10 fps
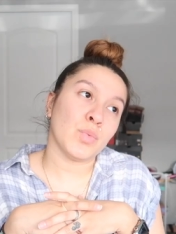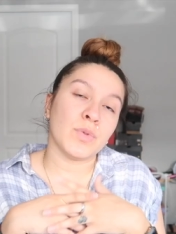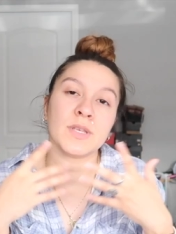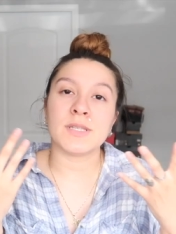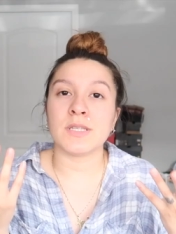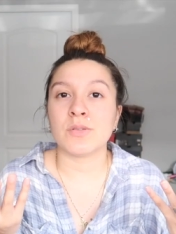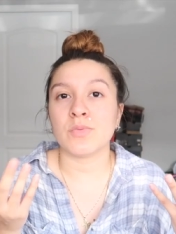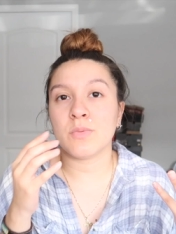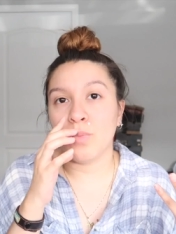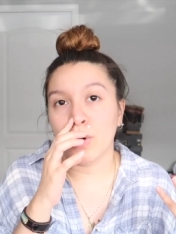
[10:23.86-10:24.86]
this is
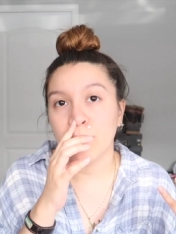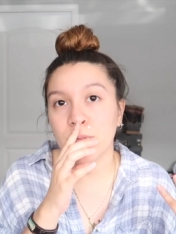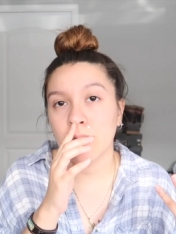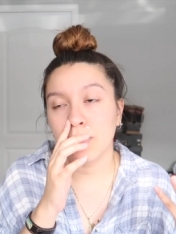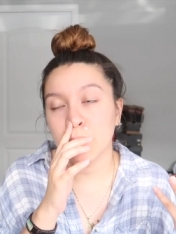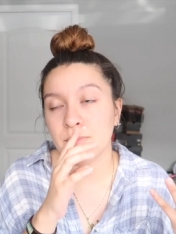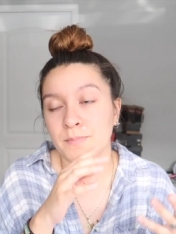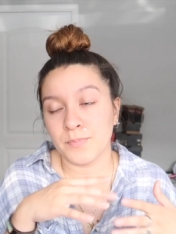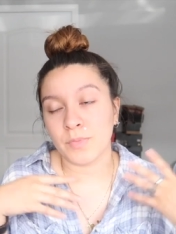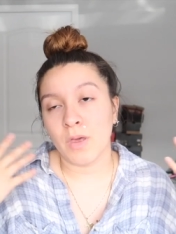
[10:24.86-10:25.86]
one of the
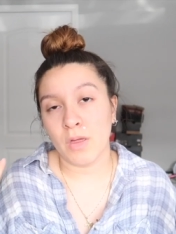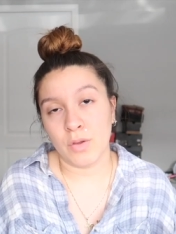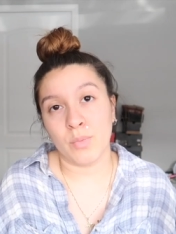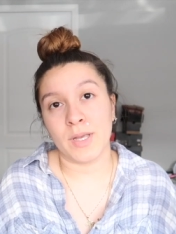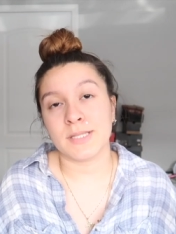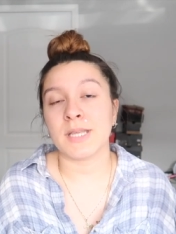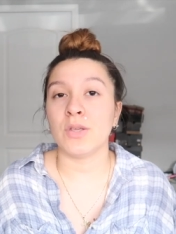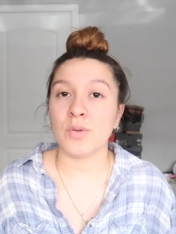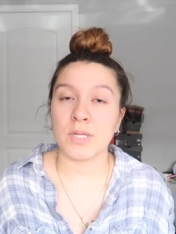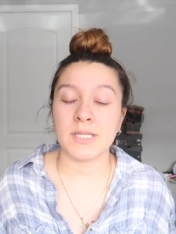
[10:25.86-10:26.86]
other ways that
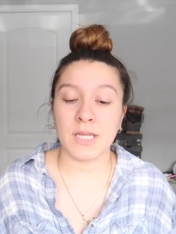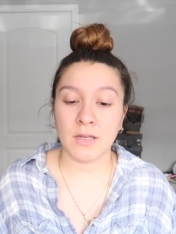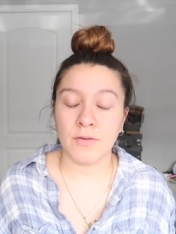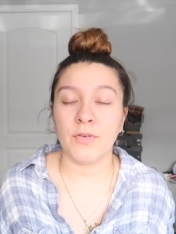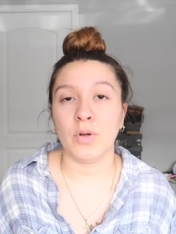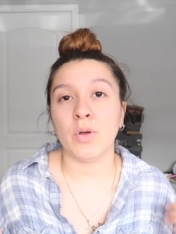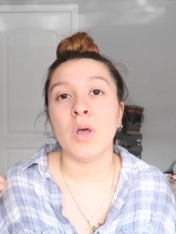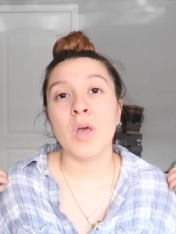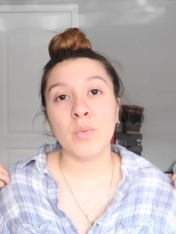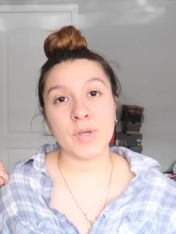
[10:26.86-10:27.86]
you can take a photo,
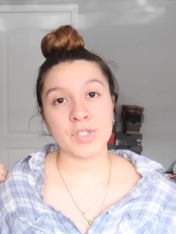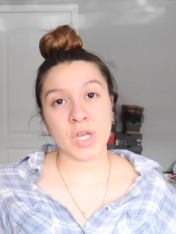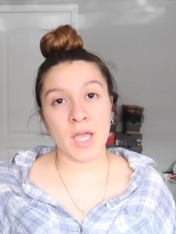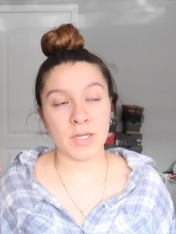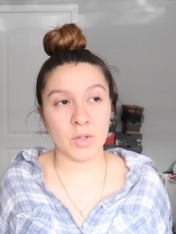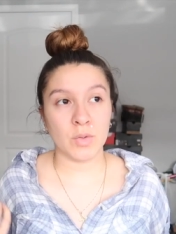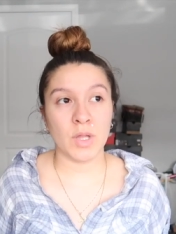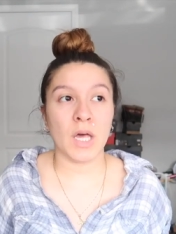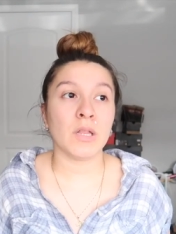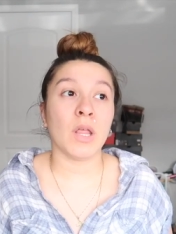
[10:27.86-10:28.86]
which I know
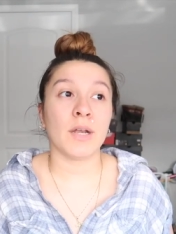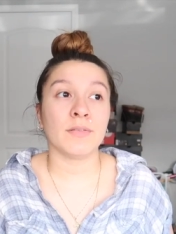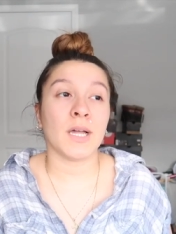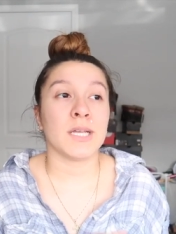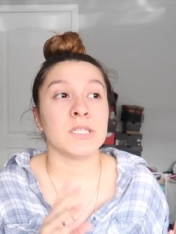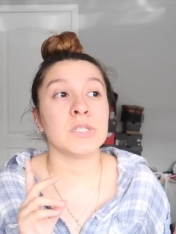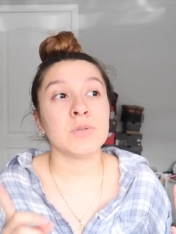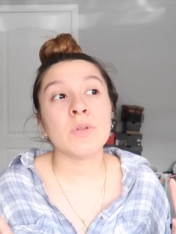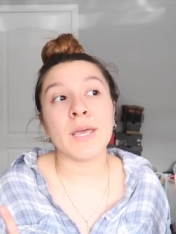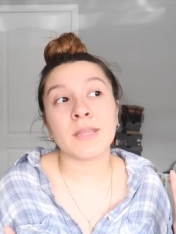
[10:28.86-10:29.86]
that a lot of guys
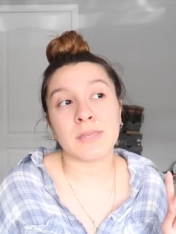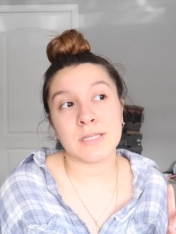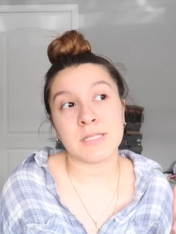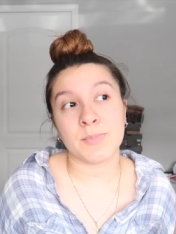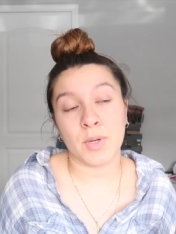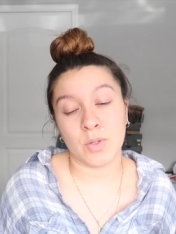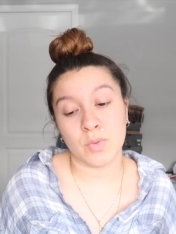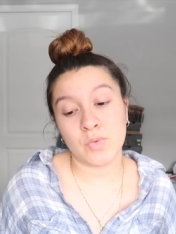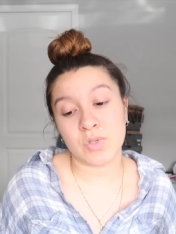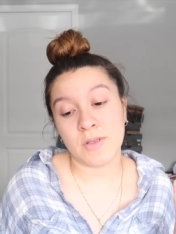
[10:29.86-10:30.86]
do like this
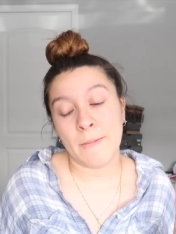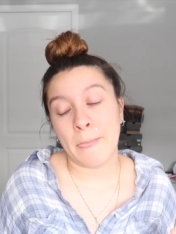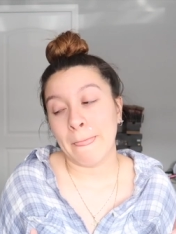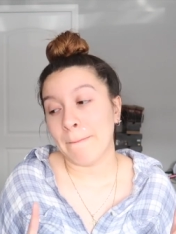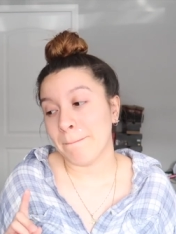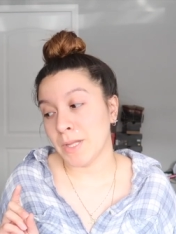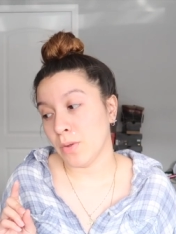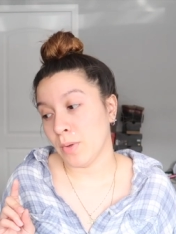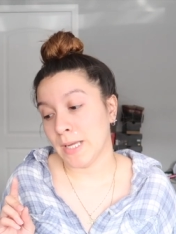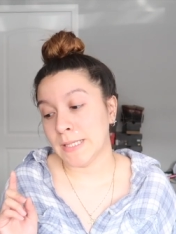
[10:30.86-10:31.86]
pose, by
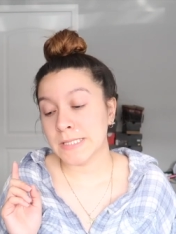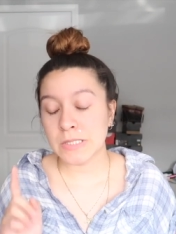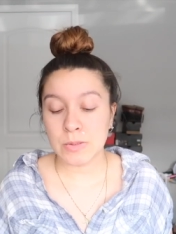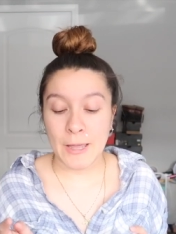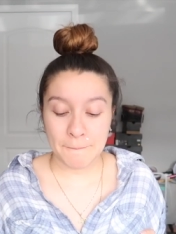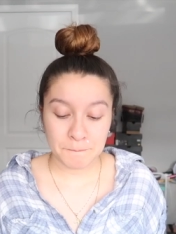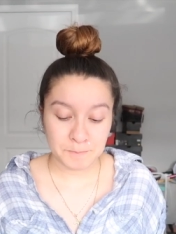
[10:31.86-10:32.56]
the way. So yeah